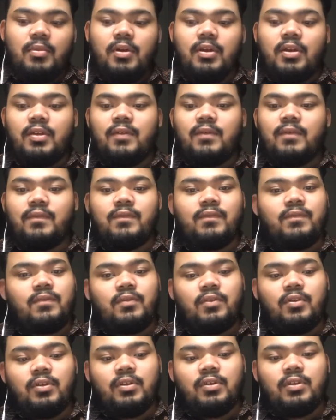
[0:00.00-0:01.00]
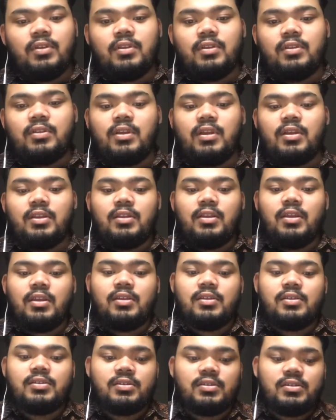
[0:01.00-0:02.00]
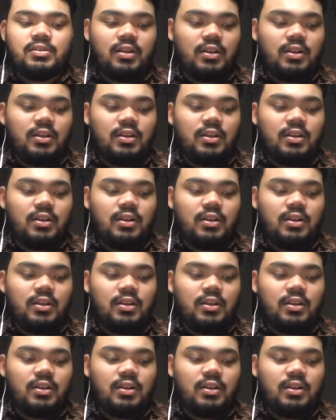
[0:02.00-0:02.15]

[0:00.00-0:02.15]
But if not, then there's